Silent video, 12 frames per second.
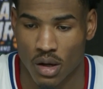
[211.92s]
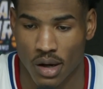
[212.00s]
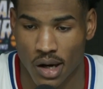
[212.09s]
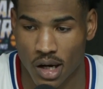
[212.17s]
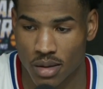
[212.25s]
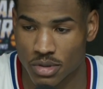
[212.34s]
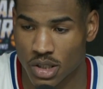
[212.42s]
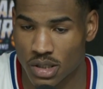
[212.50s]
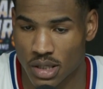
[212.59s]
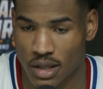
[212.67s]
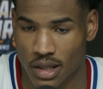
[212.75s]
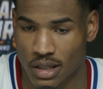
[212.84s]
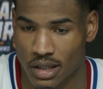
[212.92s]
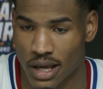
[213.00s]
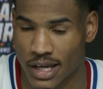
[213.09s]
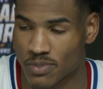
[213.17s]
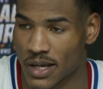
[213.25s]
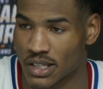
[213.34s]
I think the
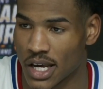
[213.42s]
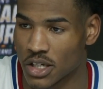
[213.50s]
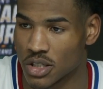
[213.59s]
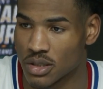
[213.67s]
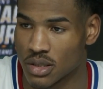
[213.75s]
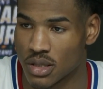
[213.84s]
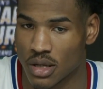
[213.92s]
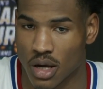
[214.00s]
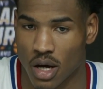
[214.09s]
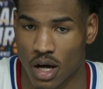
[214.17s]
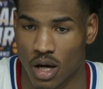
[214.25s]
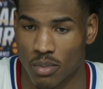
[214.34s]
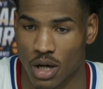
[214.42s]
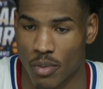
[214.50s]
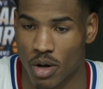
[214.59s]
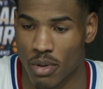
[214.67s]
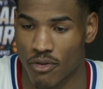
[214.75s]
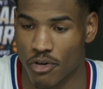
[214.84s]
expectations.
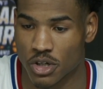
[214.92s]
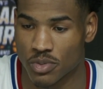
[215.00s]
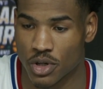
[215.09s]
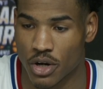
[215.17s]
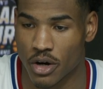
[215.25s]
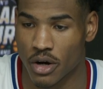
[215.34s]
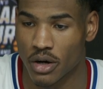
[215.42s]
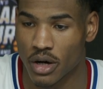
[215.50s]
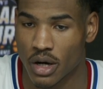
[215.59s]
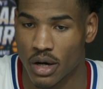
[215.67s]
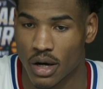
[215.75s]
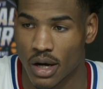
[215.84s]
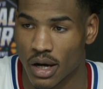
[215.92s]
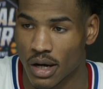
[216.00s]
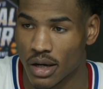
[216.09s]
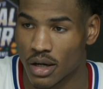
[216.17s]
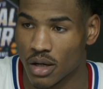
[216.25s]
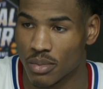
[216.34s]
Coming in my freshman year,
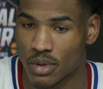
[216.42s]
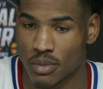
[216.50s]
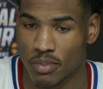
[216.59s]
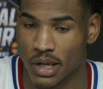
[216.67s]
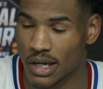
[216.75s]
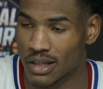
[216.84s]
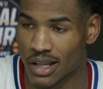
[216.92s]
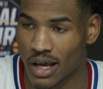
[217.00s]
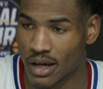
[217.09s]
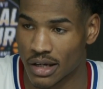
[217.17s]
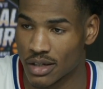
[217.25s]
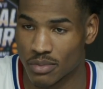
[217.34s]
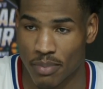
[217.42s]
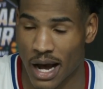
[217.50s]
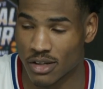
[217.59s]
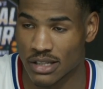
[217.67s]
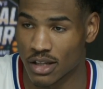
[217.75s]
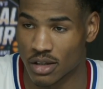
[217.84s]
getting
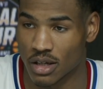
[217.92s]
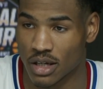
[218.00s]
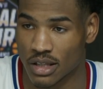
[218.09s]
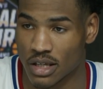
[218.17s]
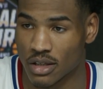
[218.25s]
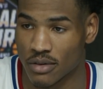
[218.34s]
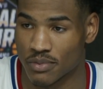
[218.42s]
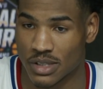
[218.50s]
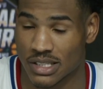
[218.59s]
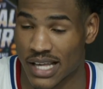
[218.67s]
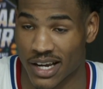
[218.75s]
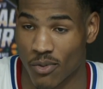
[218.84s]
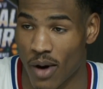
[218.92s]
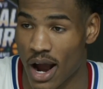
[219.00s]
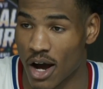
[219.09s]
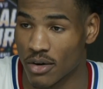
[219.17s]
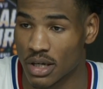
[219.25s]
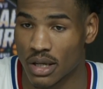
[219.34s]
bounced out the second
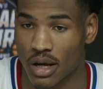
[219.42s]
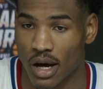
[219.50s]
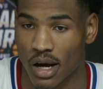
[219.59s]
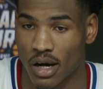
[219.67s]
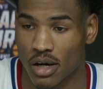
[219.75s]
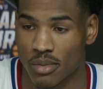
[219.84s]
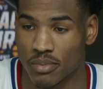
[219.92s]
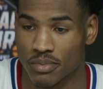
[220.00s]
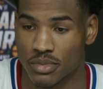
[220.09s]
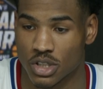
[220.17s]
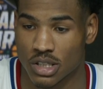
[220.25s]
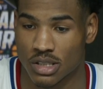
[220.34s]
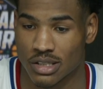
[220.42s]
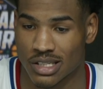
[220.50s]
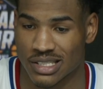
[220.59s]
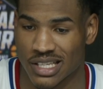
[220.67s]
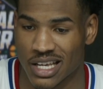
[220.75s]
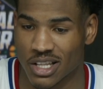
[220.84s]
round, just
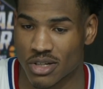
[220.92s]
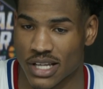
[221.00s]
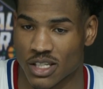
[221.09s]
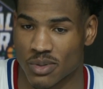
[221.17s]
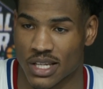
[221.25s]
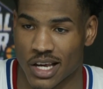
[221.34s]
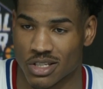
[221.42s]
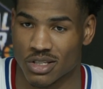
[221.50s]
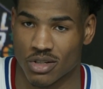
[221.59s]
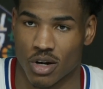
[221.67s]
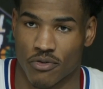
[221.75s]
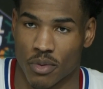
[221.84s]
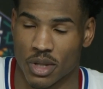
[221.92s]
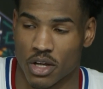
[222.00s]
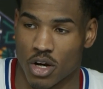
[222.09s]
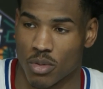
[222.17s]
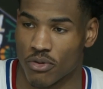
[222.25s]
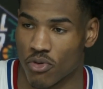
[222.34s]
seeing those expectations, from the
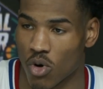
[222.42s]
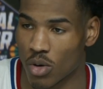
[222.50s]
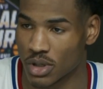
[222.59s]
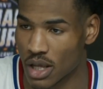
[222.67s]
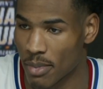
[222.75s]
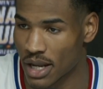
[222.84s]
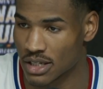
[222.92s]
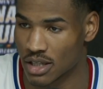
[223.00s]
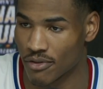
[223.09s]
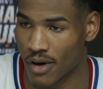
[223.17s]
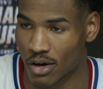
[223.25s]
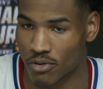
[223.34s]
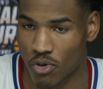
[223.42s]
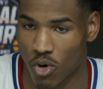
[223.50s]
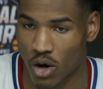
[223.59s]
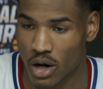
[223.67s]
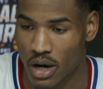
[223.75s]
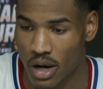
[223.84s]
year before when they made it to the Final
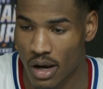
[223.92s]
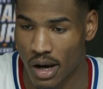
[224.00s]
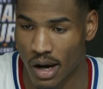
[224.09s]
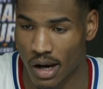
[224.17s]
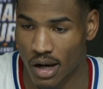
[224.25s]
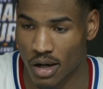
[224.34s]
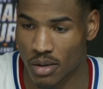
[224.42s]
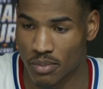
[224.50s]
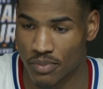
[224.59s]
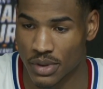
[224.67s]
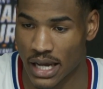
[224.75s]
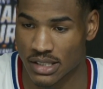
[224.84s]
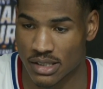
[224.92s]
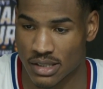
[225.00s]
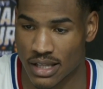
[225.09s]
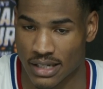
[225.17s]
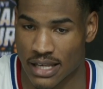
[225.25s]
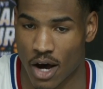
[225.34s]
Four.
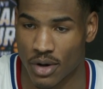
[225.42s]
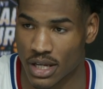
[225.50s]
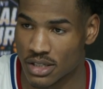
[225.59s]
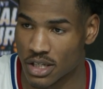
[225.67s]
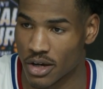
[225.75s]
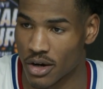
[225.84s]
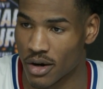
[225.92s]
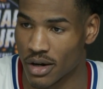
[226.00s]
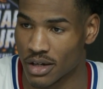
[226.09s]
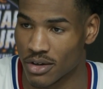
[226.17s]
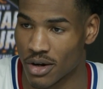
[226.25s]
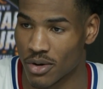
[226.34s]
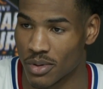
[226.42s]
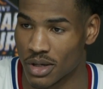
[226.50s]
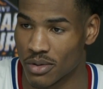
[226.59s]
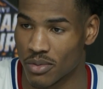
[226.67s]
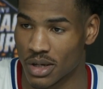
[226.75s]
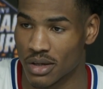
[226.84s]
That's how it is here, and
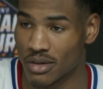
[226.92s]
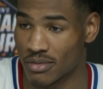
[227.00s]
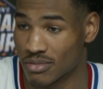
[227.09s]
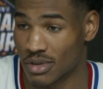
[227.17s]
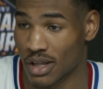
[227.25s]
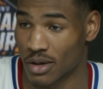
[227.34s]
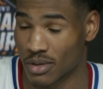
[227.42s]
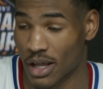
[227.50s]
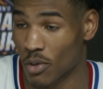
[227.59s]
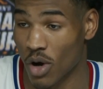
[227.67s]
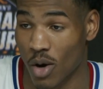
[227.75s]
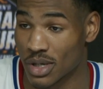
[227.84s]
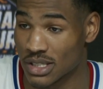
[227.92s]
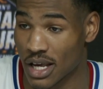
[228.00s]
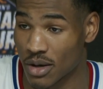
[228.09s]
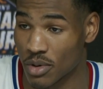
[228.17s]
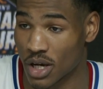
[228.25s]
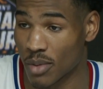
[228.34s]
we always
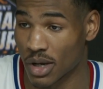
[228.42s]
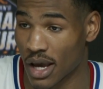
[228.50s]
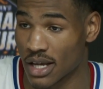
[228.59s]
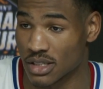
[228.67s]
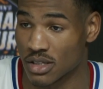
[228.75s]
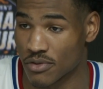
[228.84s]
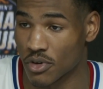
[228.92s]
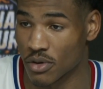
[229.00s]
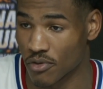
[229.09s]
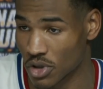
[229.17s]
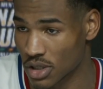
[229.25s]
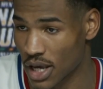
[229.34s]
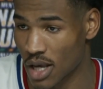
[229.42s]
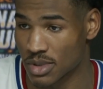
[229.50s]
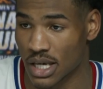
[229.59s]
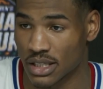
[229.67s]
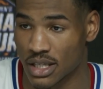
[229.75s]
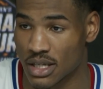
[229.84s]
say, we come to Kansas for the games
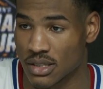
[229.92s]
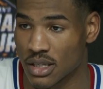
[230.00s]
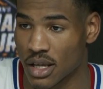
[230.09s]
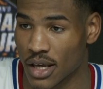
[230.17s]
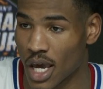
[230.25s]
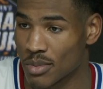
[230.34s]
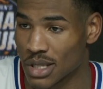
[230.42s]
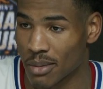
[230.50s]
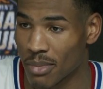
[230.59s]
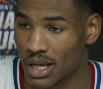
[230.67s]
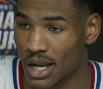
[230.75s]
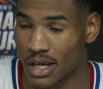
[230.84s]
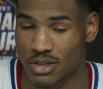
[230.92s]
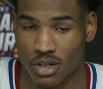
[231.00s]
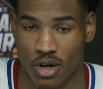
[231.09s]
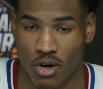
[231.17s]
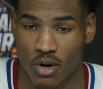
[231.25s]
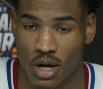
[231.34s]
like this and then games like Monday.
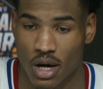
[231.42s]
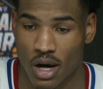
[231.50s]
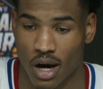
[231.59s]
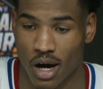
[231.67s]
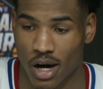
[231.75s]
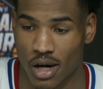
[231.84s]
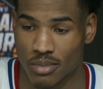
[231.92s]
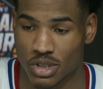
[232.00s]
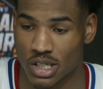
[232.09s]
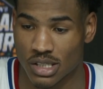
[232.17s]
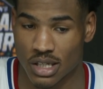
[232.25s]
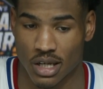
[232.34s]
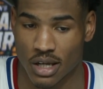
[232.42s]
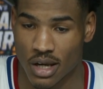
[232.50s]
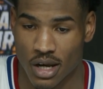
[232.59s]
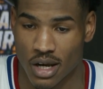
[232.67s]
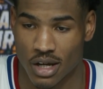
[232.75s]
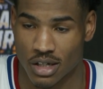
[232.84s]
So just
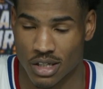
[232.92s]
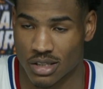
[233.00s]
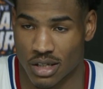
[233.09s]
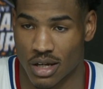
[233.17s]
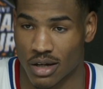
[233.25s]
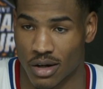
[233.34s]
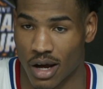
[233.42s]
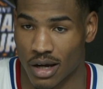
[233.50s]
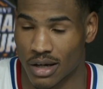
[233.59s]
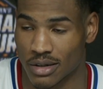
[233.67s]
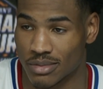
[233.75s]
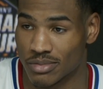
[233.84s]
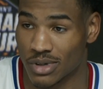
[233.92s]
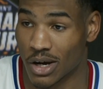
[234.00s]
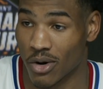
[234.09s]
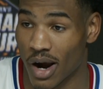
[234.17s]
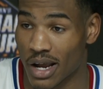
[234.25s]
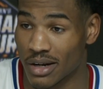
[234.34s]
a
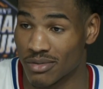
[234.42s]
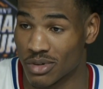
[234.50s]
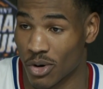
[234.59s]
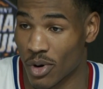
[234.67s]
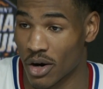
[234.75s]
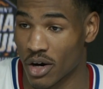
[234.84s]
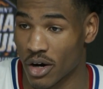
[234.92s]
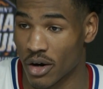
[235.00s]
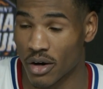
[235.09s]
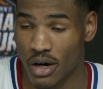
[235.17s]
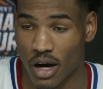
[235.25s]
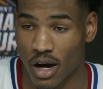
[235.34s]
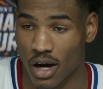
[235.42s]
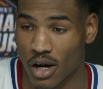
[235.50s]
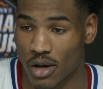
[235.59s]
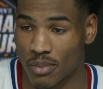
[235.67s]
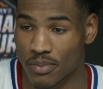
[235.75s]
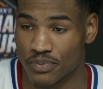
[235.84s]
great career here.
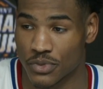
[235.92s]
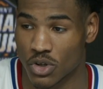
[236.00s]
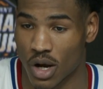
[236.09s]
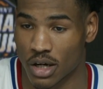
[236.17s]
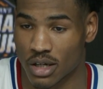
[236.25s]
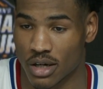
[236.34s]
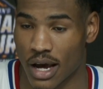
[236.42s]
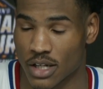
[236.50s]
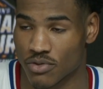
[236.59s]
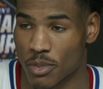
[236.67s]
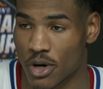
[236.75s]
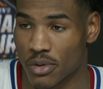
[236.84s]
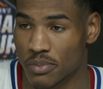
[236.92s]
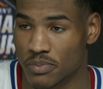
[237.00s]
I couldn't ask for better.